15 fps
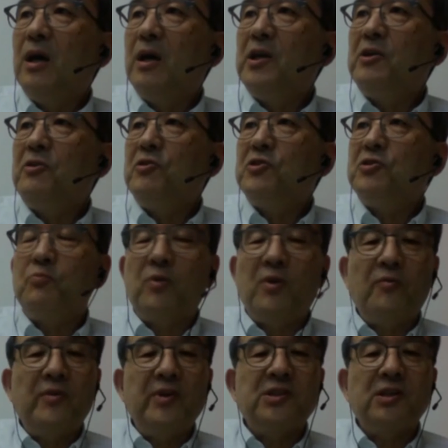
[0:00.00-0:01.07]
English
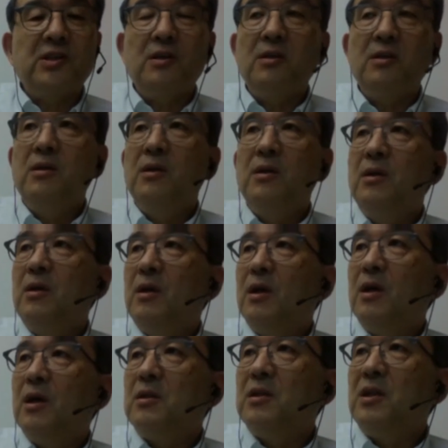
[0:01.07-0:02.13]
professor
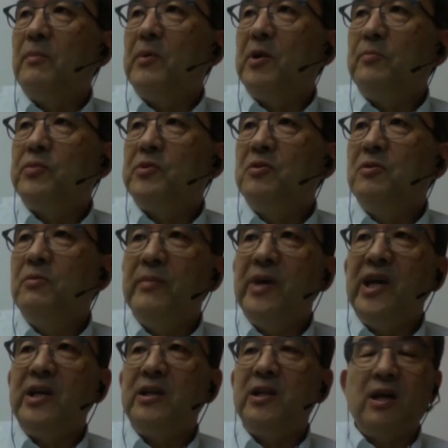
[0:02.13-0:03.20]

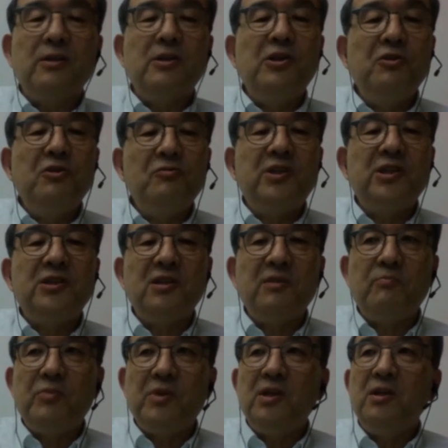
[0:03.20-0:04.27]
made a new
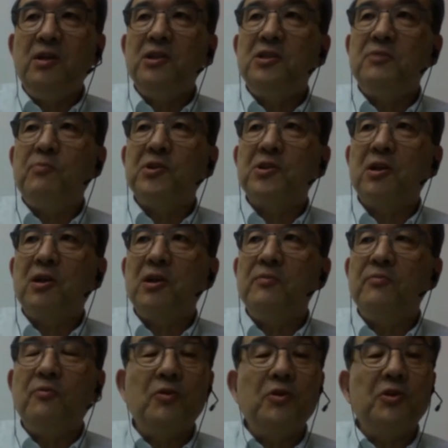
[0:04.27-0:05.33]
TCP, especially
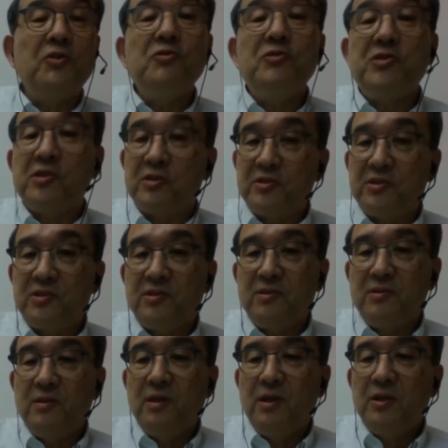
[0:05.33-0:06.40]
for users.
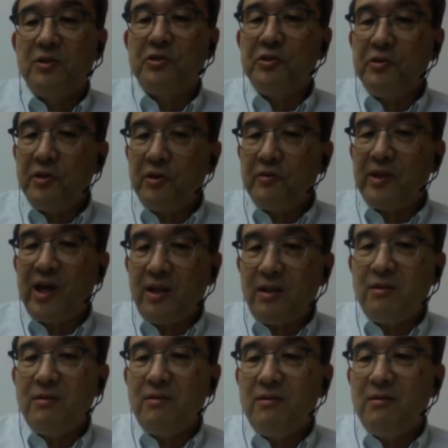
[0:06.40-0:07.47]
Do you know
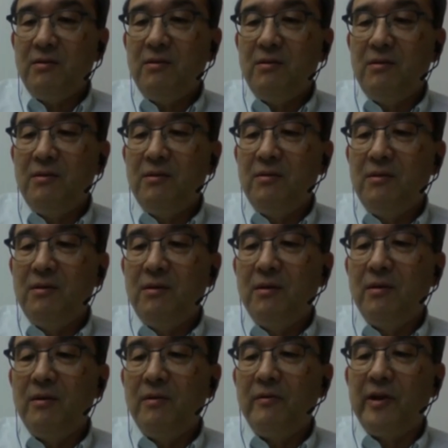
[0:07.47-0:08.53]
that?
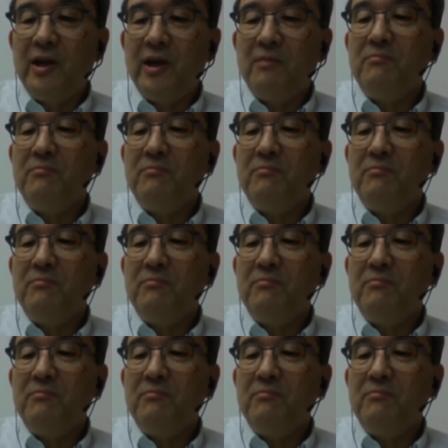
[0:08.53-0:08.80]
Yeah.